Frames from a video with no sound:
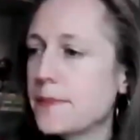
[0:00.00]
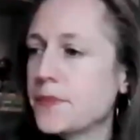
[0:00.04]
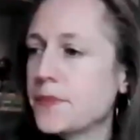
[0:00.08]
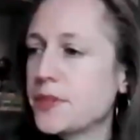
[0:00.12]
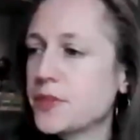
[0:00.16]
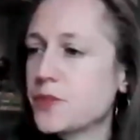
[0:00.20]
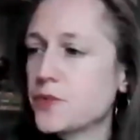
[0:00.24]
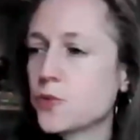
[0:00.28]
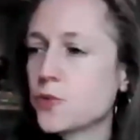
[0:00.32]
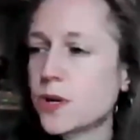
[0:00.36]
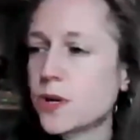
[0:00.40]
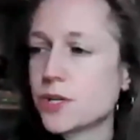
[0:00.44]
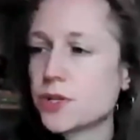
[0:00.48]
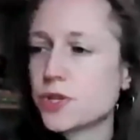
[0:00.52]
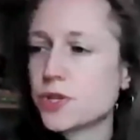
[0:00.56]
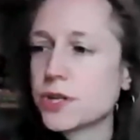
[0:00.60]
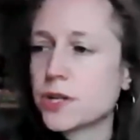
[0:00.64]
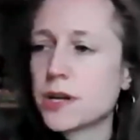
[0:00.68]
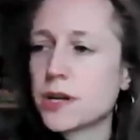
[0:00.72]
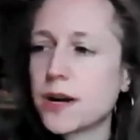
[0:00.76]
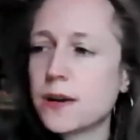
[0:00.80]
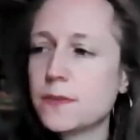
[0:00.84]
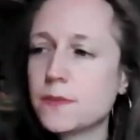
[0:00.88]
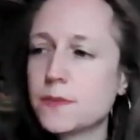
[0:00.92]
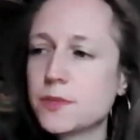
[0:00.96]
This question
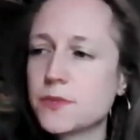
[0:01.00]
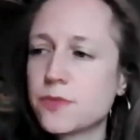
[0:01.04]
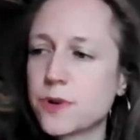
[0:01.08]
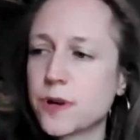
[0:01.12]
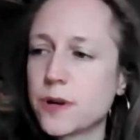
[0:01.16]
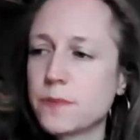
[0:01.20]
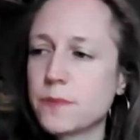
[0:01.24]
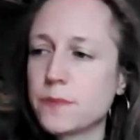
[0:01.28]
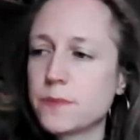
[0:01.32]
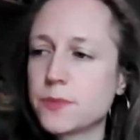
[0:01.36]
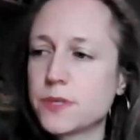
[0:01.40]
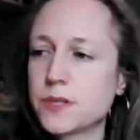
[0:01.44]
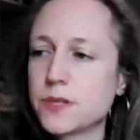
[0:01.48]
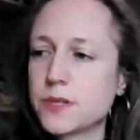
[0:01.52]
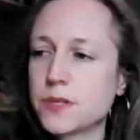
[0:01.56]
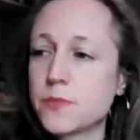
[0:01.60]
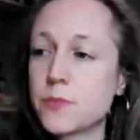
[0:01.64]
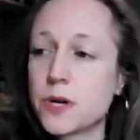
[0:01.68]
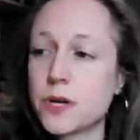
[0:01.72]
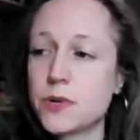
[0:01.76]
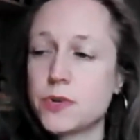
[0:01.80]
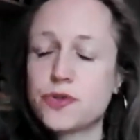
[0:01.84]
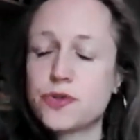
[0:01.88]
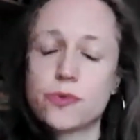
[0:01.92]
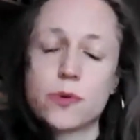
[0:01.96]
comes from
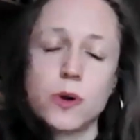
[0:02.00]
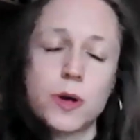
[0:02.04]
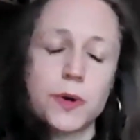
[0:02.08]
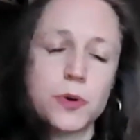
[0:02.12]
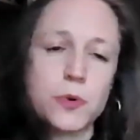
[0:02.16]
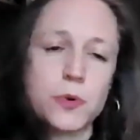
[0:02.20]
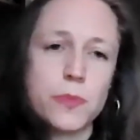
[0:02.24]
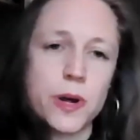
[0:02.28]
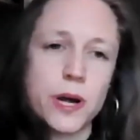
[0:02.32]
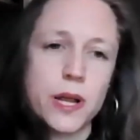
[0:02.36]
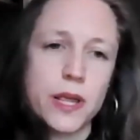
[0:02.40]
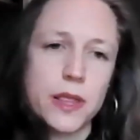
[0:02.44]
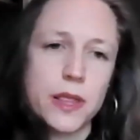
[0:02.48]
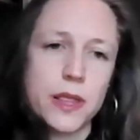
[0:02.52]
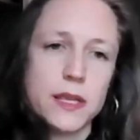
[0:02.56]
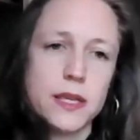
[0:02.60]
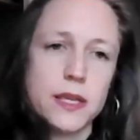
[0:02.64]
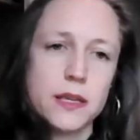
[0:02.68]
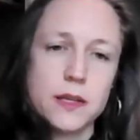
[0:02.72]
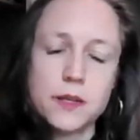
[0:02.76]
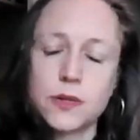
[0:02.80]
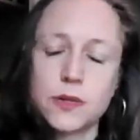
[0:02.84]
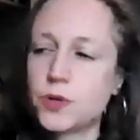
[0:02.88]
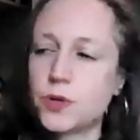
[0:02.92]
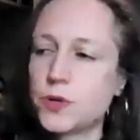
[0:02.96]
someone in Toronto, but I think
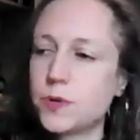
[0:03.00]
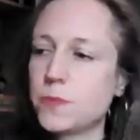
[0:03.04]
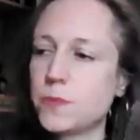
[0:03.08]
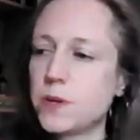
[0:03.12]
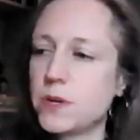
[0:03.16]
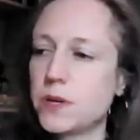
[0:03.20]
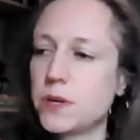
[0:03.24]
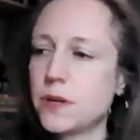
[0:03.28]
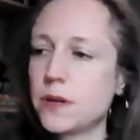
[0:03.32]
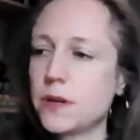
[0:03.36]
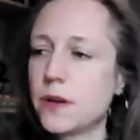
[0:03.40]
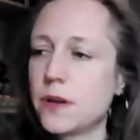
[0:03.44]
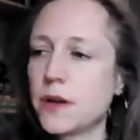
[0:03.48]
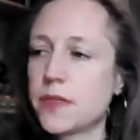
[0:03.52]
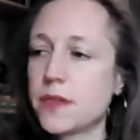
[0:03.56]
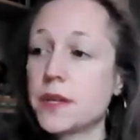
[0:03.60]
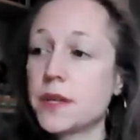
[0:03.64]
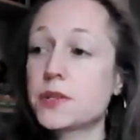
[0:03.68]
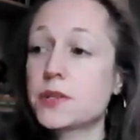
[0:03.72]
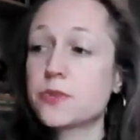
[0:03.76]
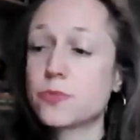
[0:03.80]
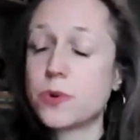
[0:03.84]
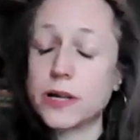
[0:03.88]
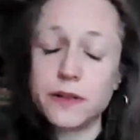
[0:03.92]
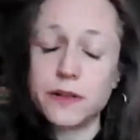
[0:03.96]

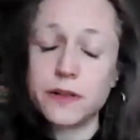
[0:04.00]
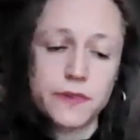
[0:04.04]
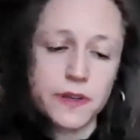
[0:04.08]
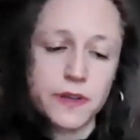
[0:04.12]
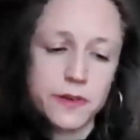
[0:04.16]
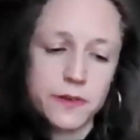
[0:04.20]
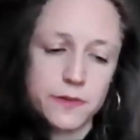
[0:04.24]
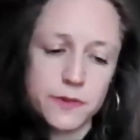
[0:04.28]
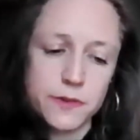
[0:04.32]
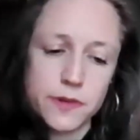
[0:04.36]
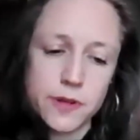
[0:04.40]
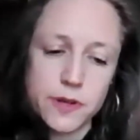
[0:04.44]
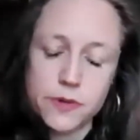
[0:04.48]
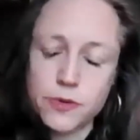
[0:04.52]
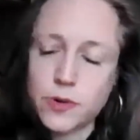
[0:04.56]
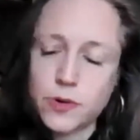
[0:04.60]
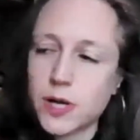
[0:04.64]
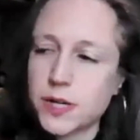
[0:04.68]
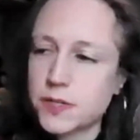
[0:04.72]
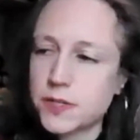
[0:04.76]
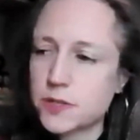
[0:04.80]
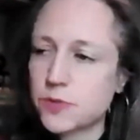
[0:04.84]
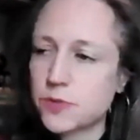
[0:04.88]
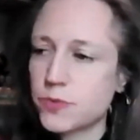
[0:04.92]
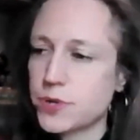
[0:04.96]
it's relevant
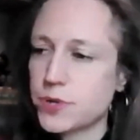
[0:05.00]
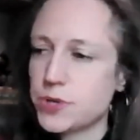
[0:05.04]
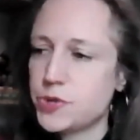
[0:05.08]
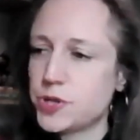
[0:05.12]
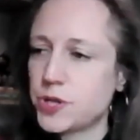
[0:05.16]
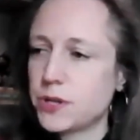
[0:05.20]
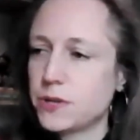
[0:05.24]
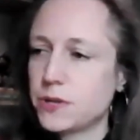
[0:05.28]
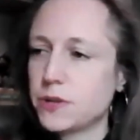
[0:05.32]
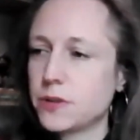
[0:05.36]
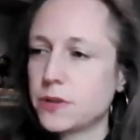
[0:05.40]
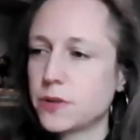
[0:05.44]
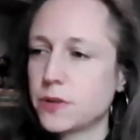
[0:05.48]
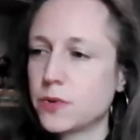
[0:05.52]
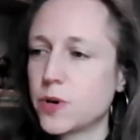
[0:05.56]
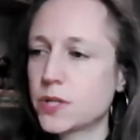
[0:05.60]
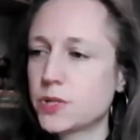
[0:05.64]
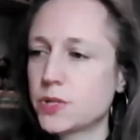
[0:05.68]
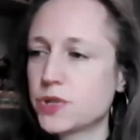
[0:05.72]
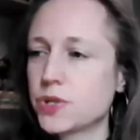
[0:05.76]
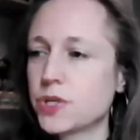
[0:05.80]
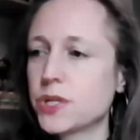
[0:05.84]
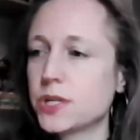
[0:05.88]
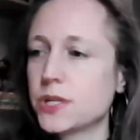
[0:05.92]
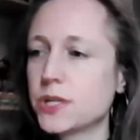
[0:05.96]
across the region. The
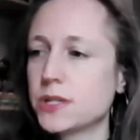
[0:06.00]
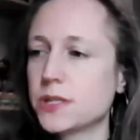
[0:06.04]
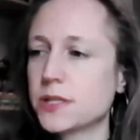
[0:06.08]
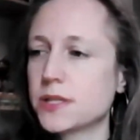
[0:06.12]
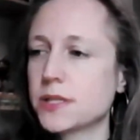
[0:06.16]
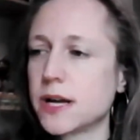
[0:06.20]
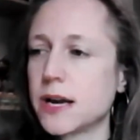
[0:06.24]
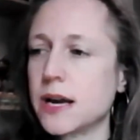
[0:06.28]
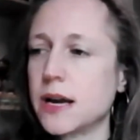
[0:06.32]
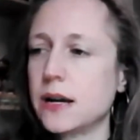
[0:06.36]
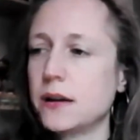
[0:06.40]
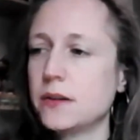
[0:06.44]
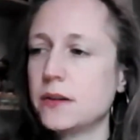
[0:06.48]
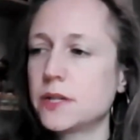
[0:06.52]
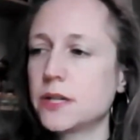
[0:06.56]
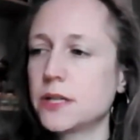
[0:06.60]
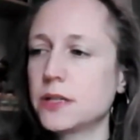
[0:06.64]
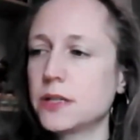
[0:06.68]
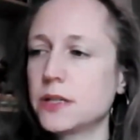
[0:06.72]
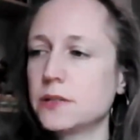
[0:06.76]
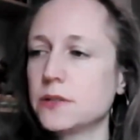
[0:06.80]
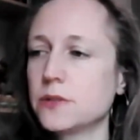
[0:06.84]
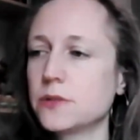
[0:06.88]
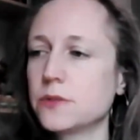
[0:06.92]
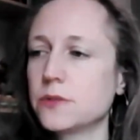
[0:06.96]
question is, how
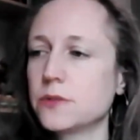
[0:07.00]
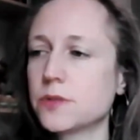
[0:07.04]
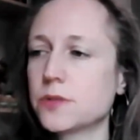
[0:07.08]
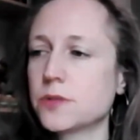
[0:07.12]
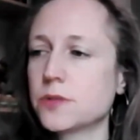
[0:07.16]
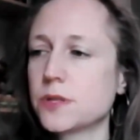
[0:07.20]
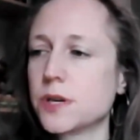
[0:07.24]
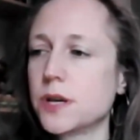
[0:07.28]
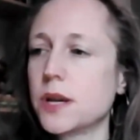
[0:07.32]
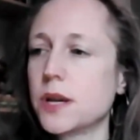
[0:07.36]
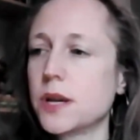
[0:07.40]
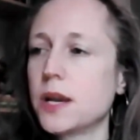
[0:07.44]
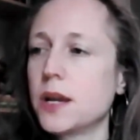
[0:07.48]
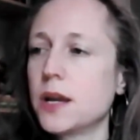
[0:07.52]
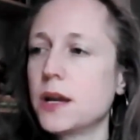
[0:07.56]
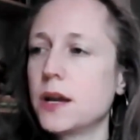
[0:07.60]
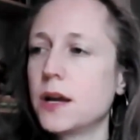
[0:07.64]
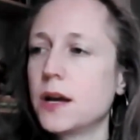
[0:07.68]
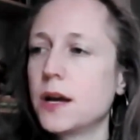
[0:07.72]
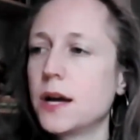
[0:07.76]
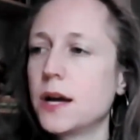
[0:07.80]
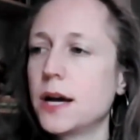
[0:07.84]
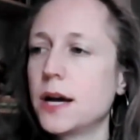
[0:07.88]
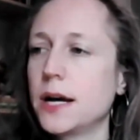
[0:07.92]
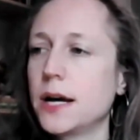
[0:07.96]
can those
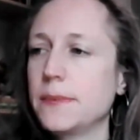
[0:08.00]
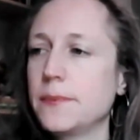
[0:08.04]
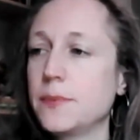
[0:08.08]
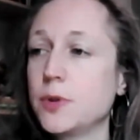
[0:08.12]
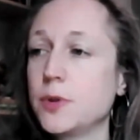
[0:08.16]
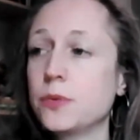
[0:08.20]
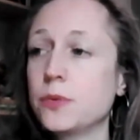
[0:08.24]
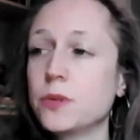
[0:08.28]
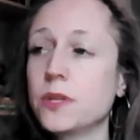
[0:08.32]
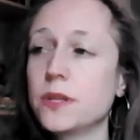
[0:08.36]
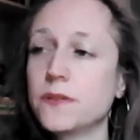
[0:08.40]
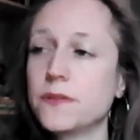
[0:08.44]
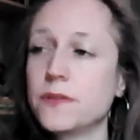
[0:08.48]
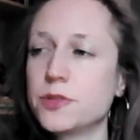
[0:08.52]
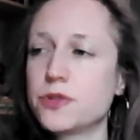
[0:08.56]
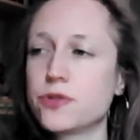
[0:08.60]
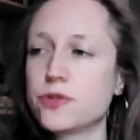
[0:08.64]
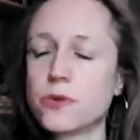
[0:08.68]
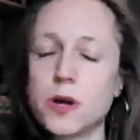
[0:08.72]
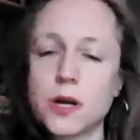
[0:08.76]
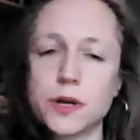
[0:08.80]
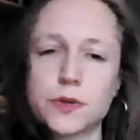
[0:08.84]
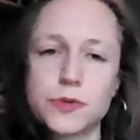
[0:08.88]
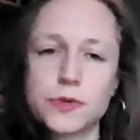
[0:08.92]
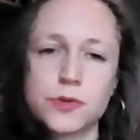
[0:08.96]
who live in
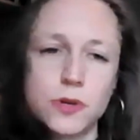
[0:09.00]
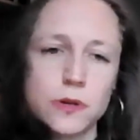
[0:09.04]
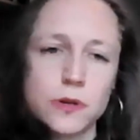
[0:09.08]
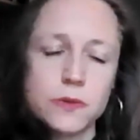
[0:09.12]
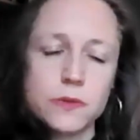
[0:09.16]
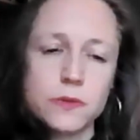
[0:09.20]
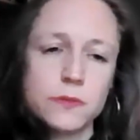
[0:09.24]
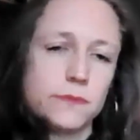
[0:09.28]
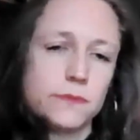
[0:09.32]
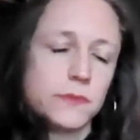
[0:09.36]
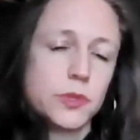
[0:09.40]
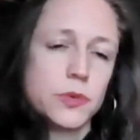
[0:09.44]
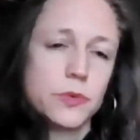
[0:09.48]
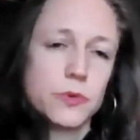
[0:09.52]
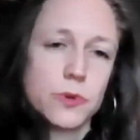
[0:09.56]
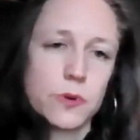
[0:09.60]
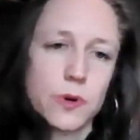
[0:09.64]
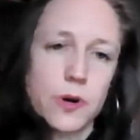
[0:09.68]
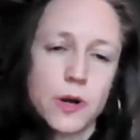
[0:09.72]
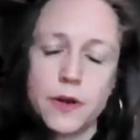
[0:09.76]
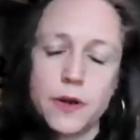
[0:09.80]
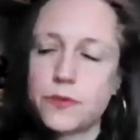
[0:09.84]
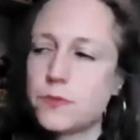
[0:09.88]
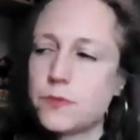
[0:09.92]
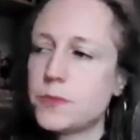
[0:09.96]
Toronto
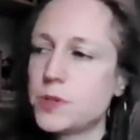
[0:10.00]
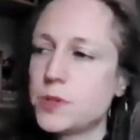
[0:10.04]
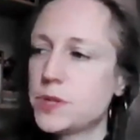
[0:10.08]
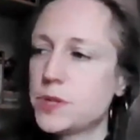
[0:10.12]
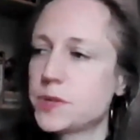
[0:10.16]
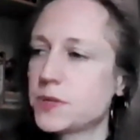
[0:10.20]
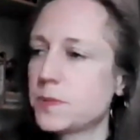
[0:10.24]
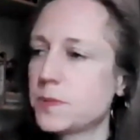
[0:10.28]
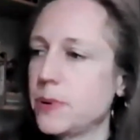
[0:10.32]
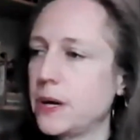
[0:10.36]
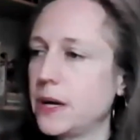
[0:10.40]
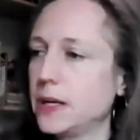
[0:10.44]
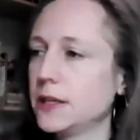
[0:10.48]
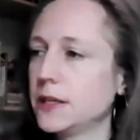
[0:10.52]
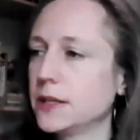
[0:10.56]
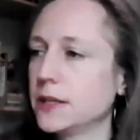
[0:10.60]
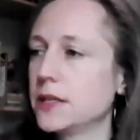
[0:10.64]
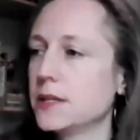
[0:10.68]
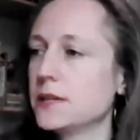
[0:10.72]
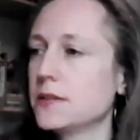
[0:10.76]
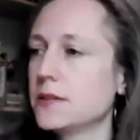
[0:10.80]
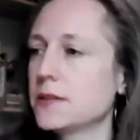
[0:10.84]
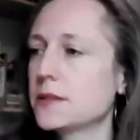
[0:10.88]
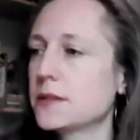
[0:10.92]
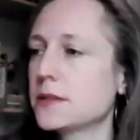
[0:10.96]
or other
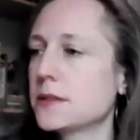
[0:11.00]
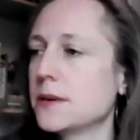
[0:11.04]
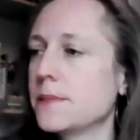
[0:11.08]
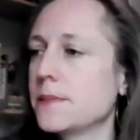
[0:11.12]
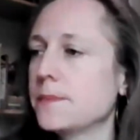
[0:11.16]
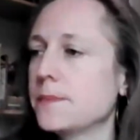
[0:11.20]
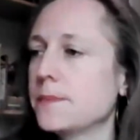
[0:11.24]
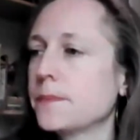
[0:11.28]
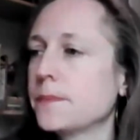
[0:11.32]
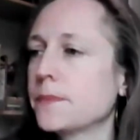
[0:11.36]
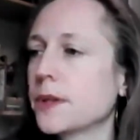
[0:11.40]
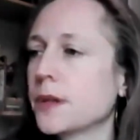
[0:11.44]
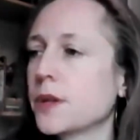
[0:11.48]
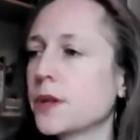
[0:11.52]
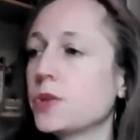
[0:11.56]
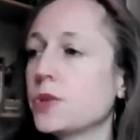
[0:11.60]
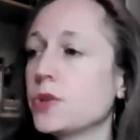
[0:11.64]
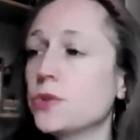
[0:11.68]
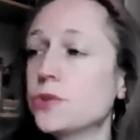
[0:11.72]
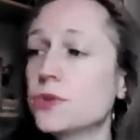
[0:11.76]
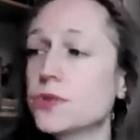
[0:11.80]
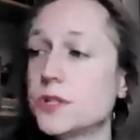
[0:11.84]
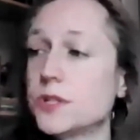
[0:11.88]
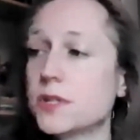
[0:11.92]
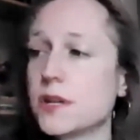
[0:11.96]
municipalities
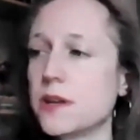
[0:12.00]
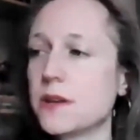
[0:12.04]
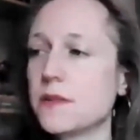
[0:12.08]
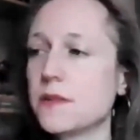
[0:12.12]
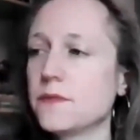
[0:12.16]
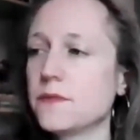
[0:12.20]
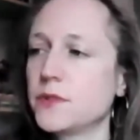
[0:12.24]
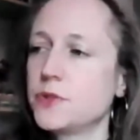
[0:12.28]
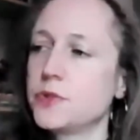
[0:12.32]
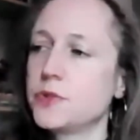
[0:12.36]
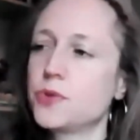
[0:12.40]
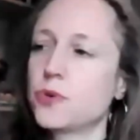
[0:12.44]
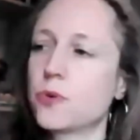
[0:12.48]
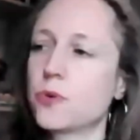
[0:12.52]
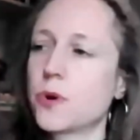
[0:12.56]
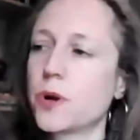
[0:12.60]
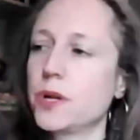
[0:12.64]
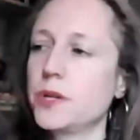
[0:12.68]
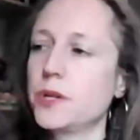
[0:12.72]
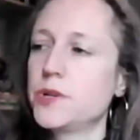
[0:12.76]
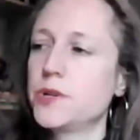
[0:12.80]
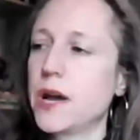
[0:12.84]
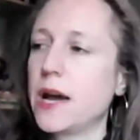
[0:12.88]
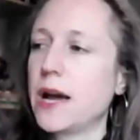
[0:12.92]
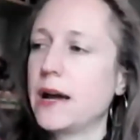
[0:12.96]
use the
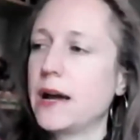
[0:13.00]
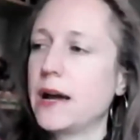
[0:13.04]
inventory to